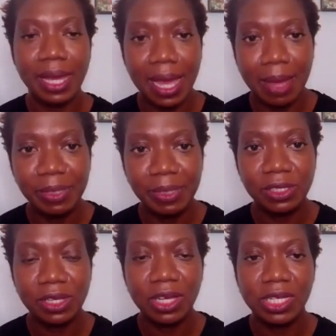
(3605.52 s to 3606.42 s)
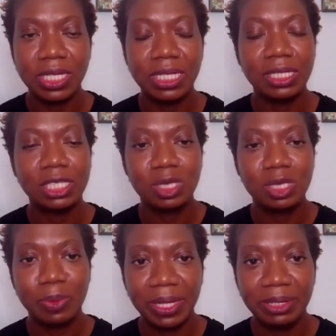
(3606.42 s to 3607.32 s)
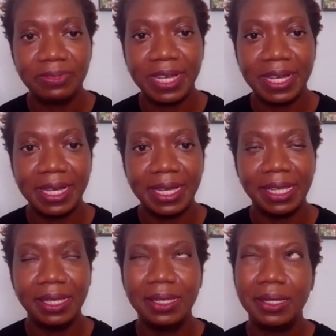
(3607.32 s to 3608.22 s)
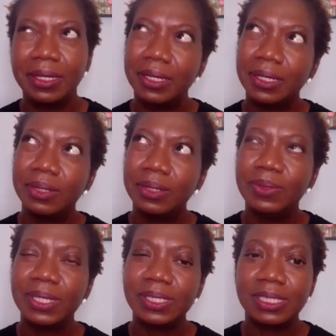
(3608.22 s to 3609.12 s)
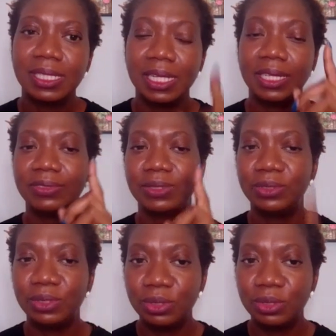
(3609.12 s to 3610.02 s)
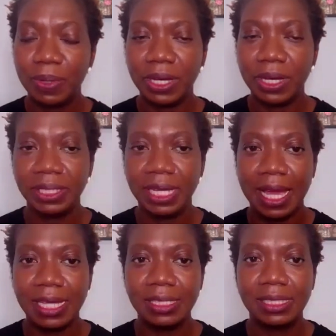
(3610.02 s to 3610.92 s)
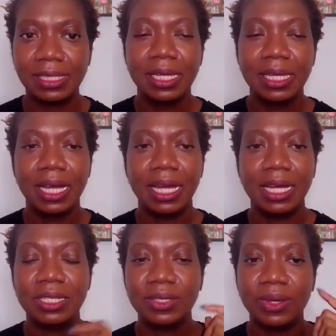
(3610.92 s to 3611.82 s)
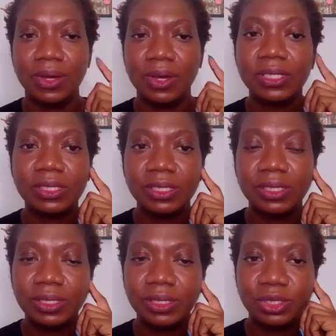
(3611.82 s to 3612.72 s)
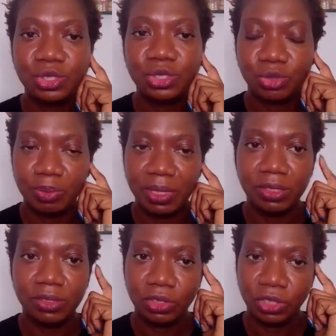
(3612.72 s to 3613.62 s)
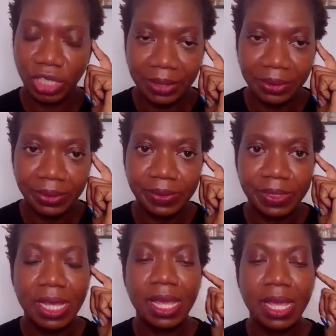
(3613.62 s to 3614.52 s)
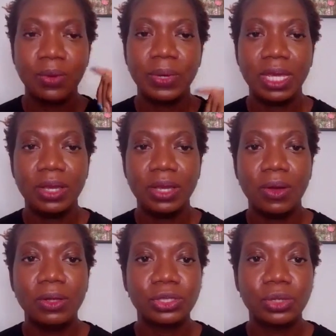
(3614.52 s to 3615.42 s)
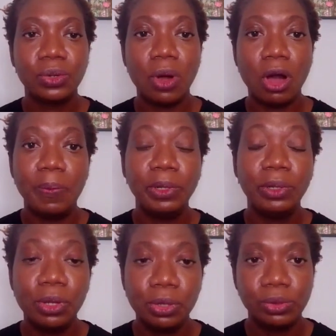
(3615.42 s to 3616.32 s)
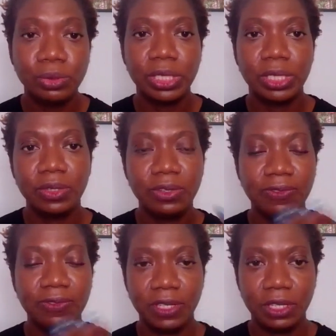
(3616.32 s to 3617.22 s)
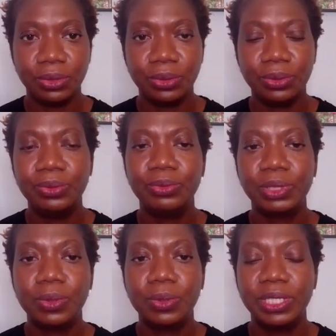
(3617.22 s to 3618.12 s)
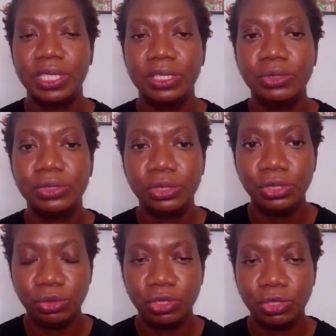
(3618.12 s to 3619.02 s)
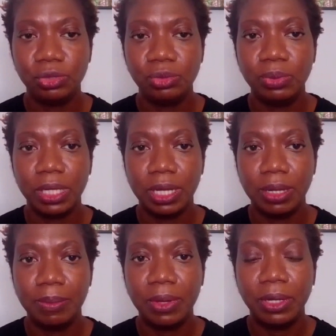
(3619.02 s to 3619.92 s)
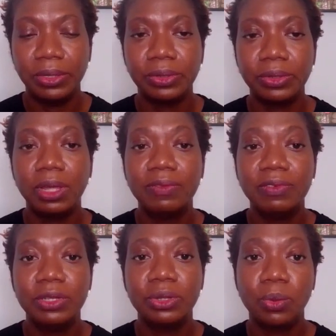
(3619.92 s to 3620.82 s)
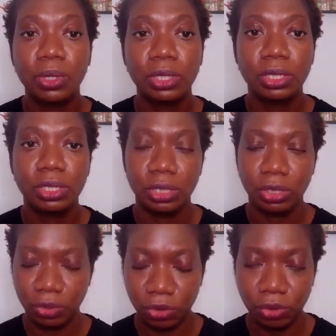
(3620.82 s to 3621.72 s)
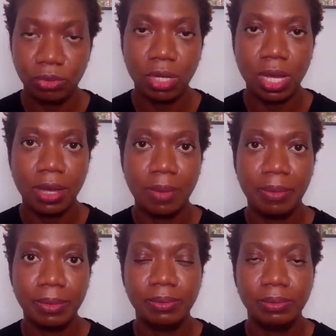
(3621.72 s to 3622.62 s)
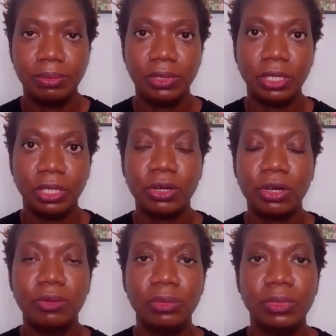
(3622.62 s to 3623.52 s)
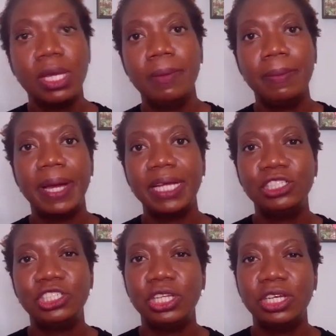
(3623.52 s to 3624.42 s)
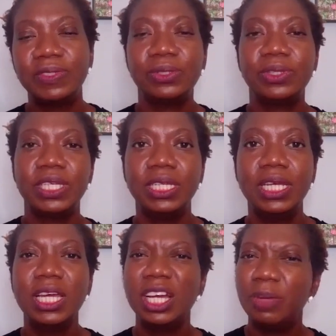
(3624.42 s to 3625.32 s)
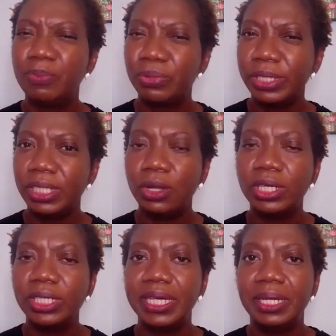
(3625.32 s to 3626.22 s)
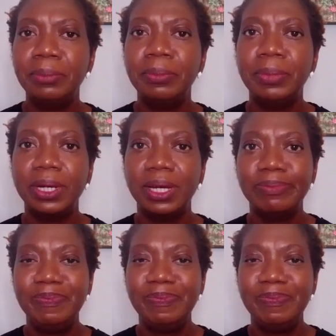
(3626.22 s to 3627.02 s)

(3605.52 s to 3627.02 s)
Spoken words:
Amazon, Spotify, who else is left? Google Podcast, and other streaming channels. We also upload the video recording to YouTube under lovingtheworkyoudo.com by She Loves Good Thing. A pretty long name, but